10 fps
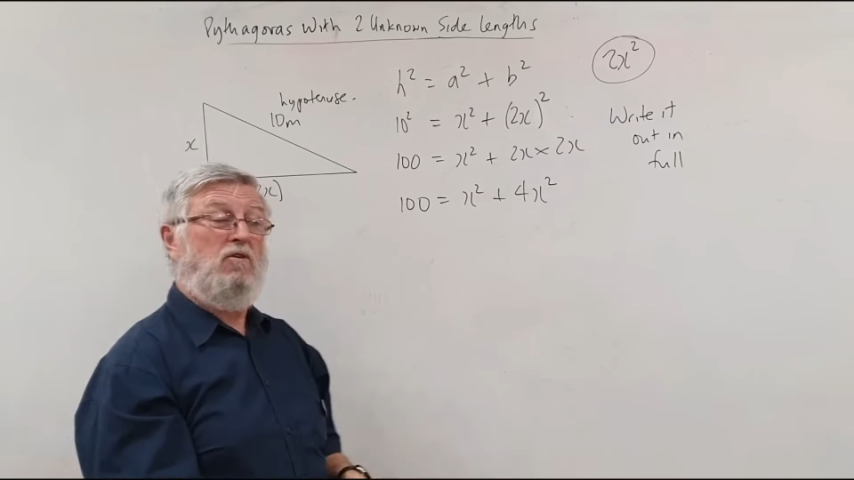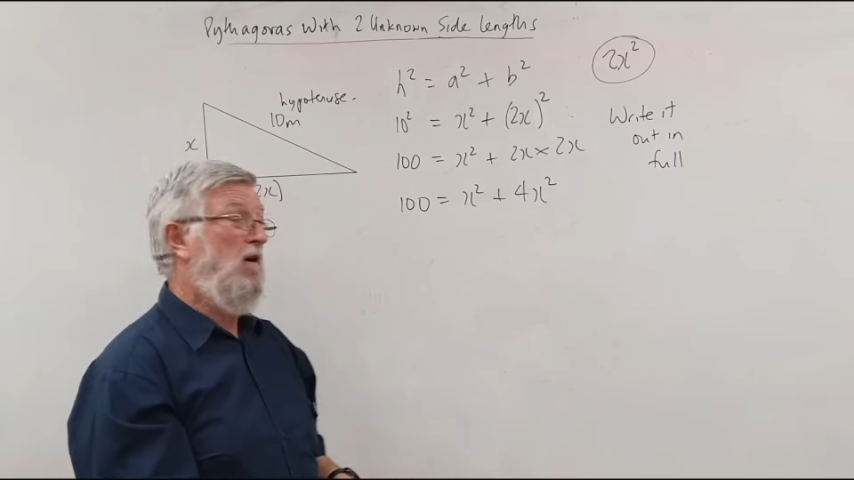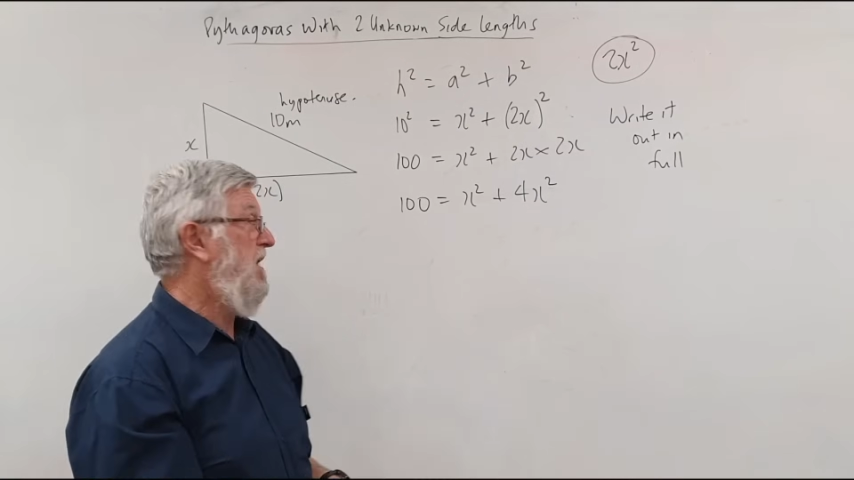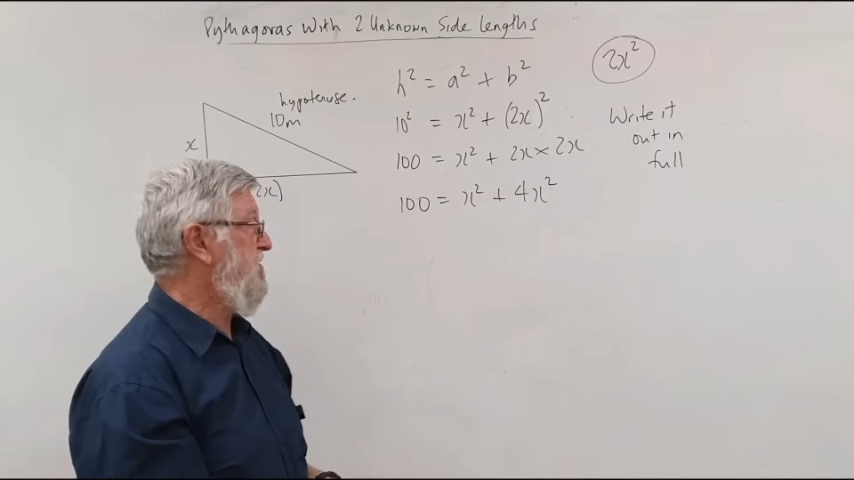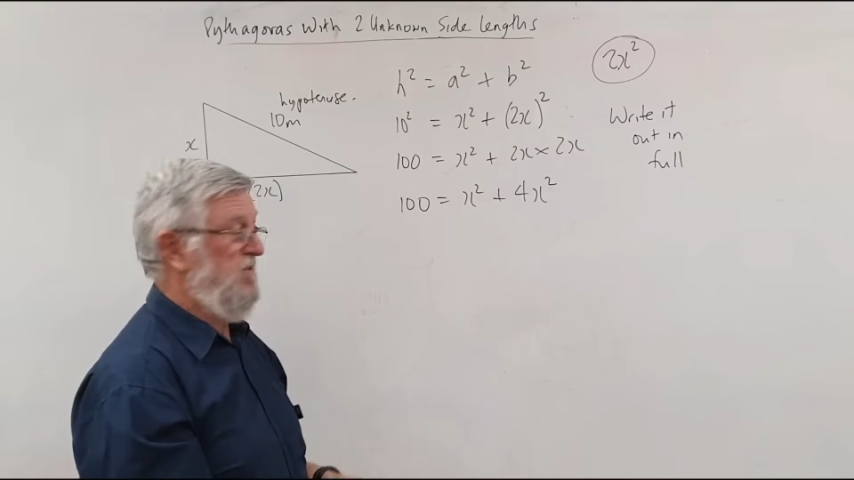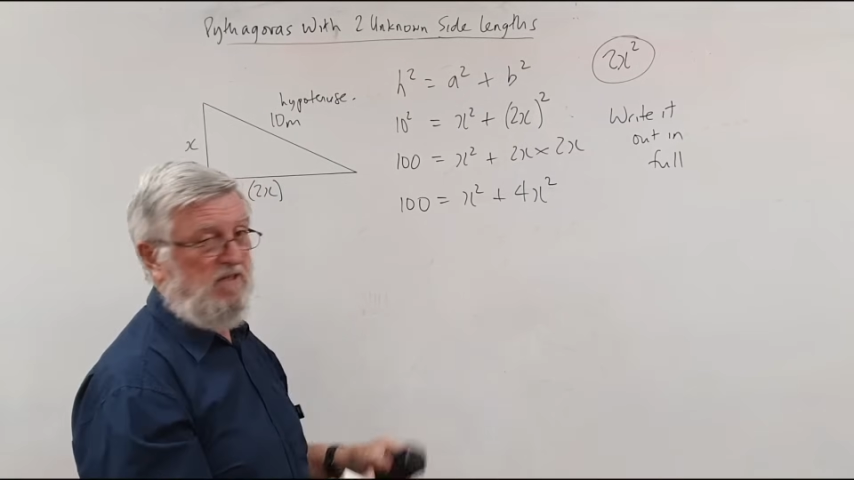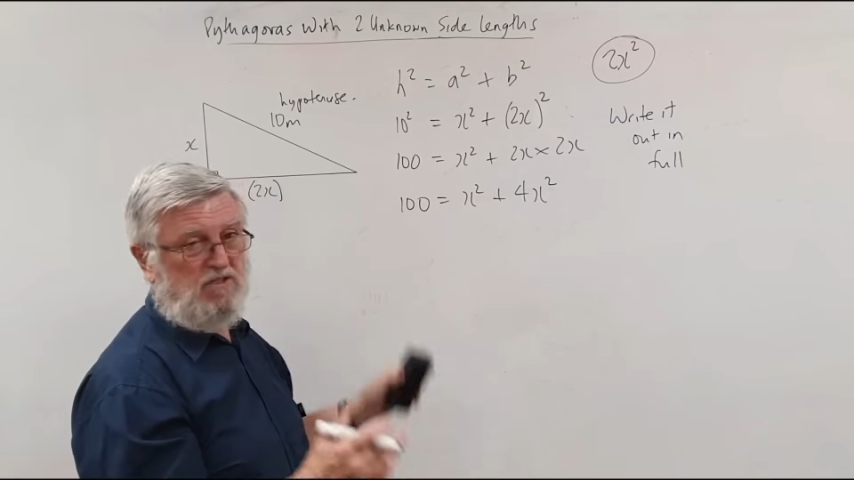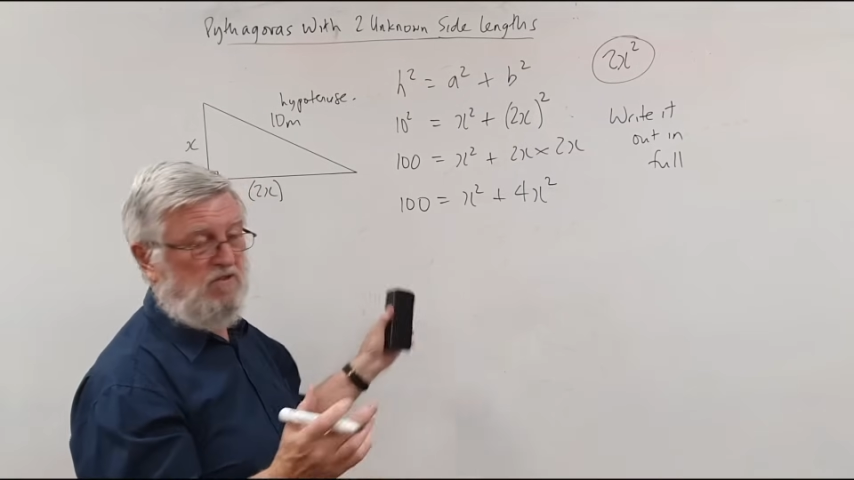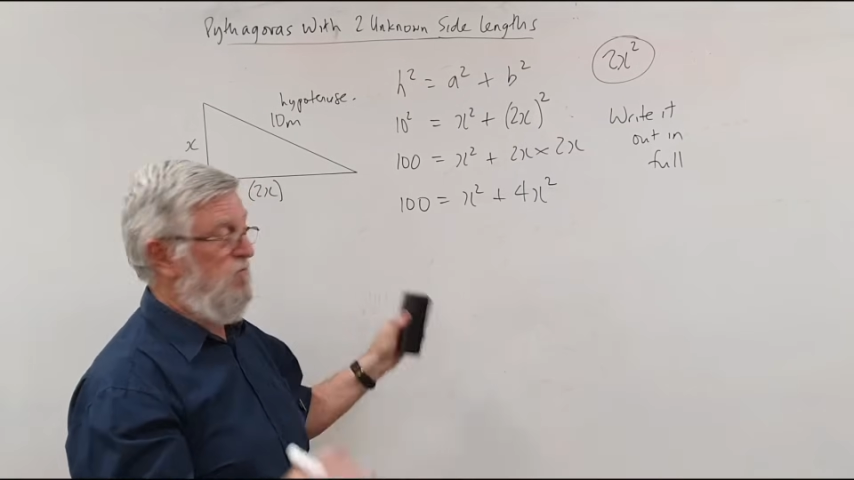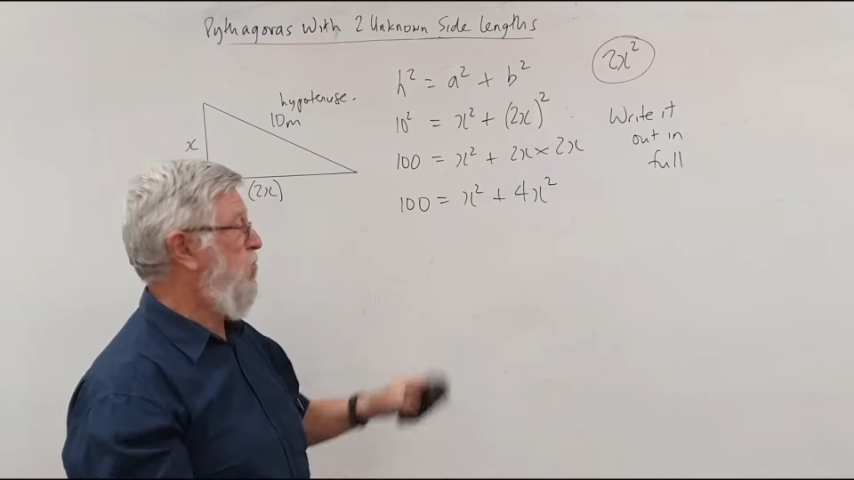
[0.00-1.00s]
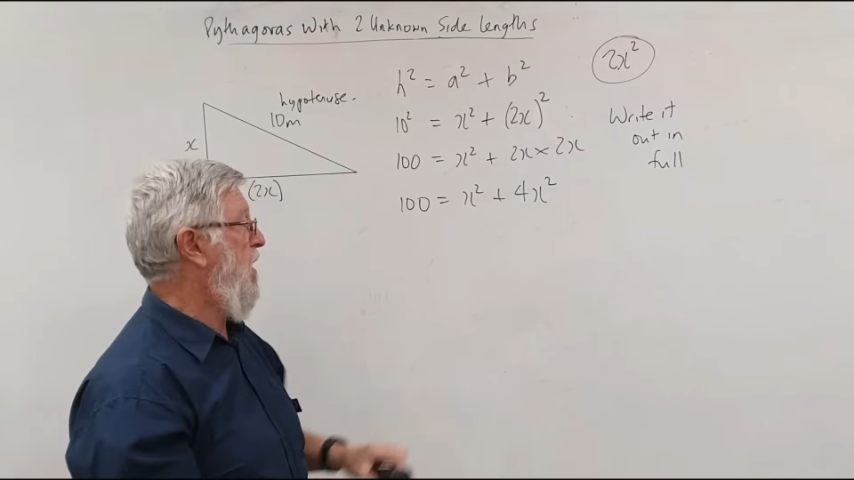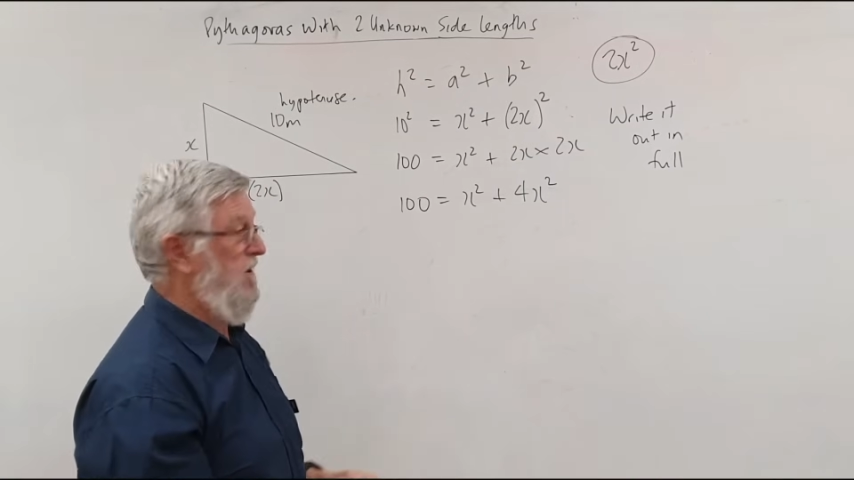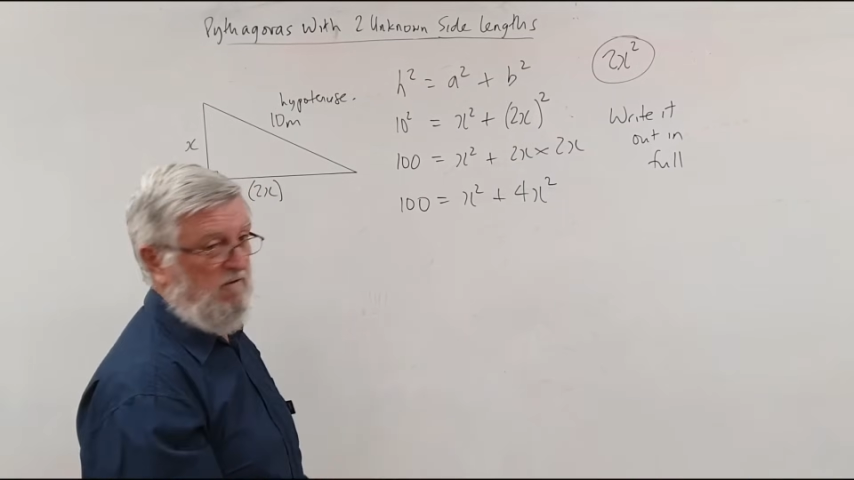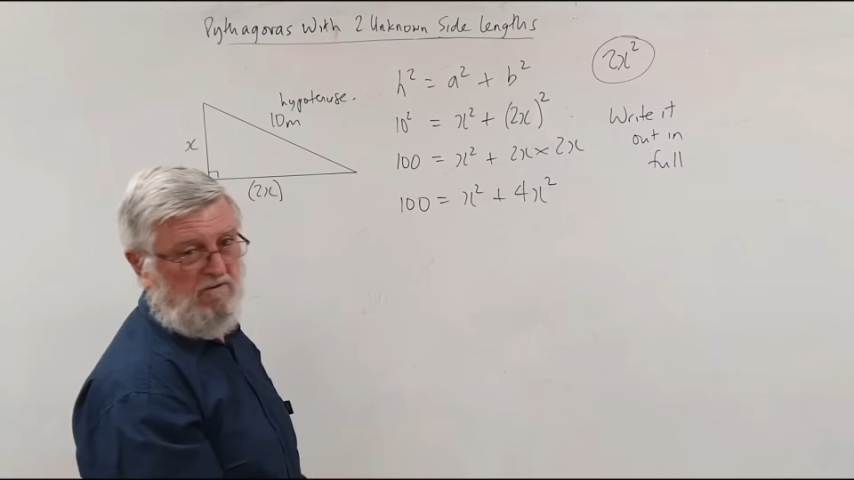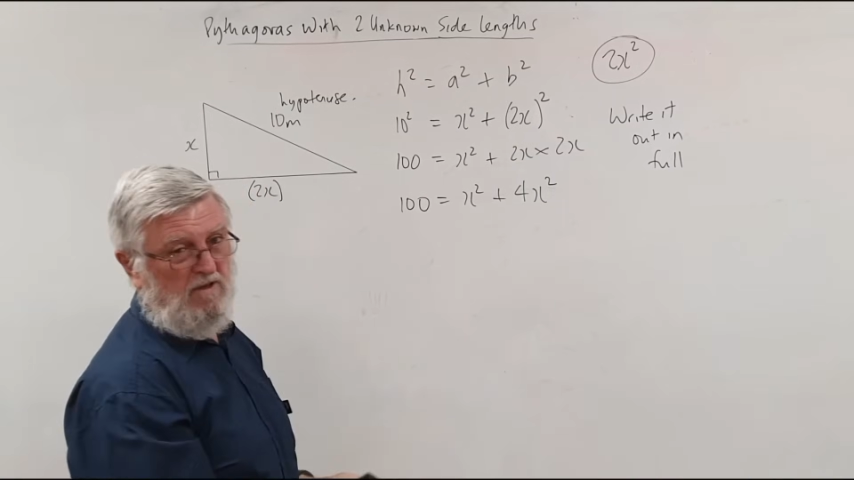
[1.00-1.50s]
equations? This is
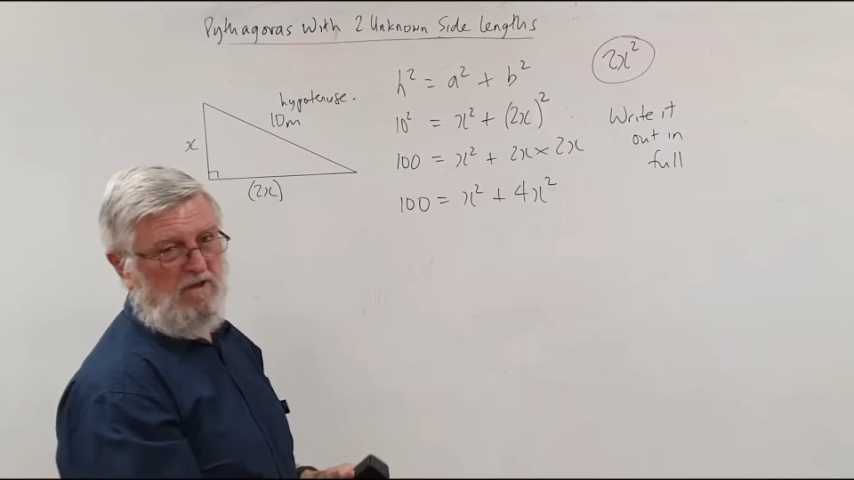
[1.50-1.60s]
one of